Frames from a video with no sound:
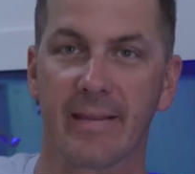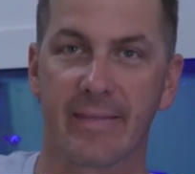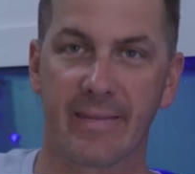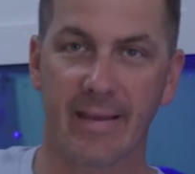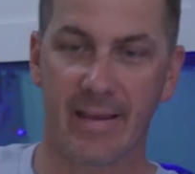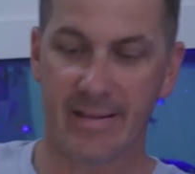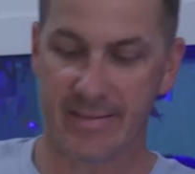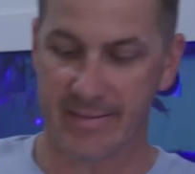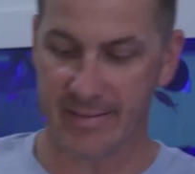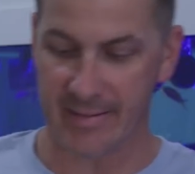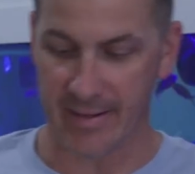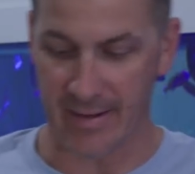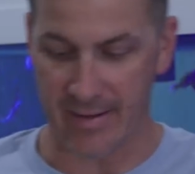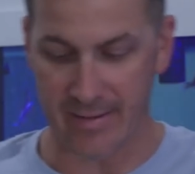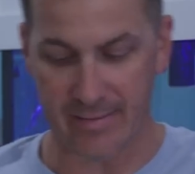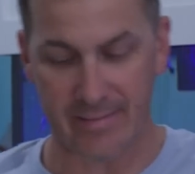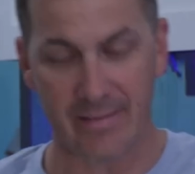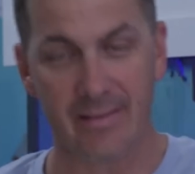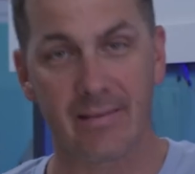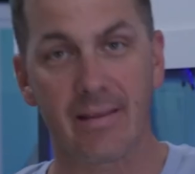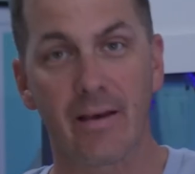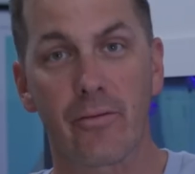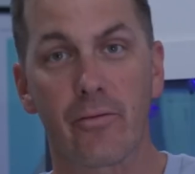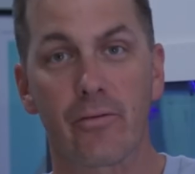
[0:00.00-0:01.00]
That's nice,
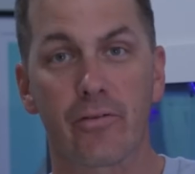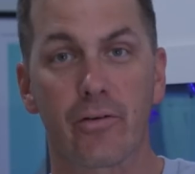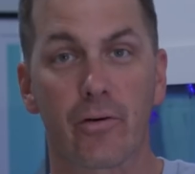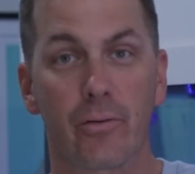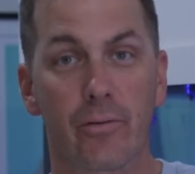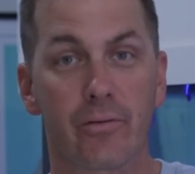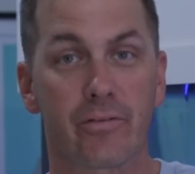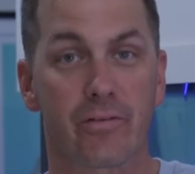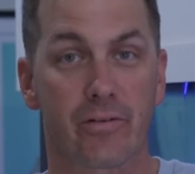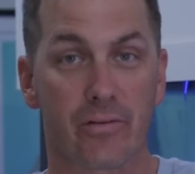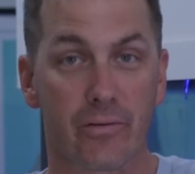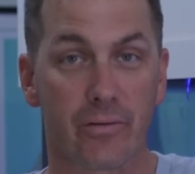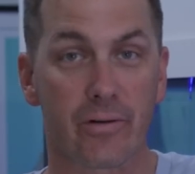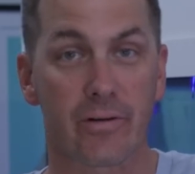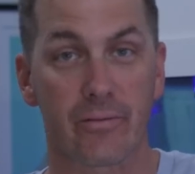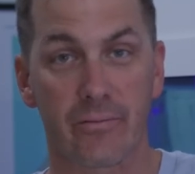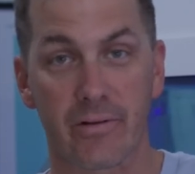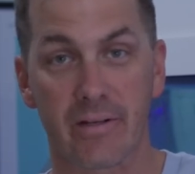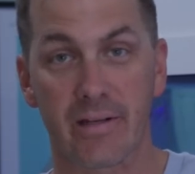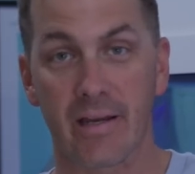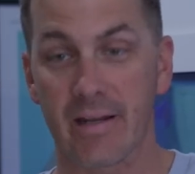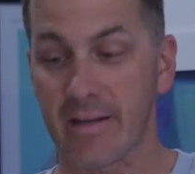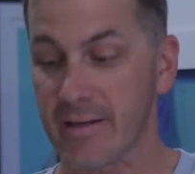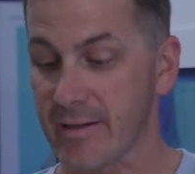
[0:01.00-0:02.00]
because that was always annoying
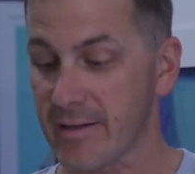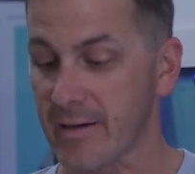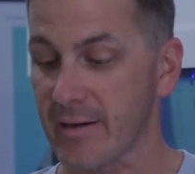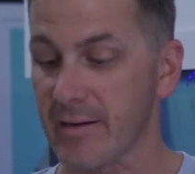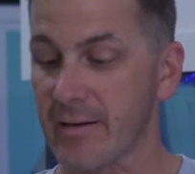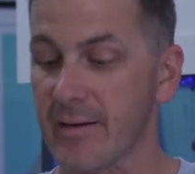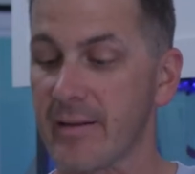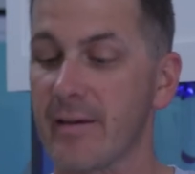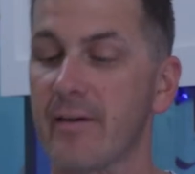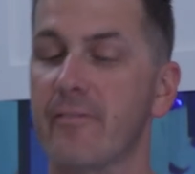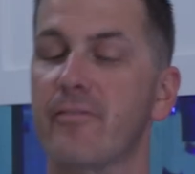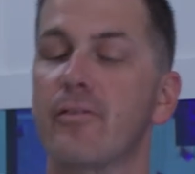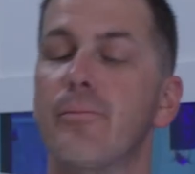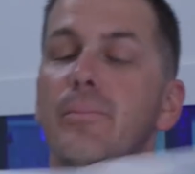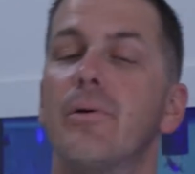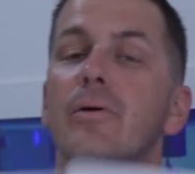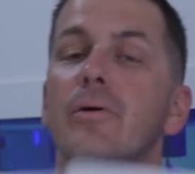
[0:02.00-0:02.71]
when you had to cut it out from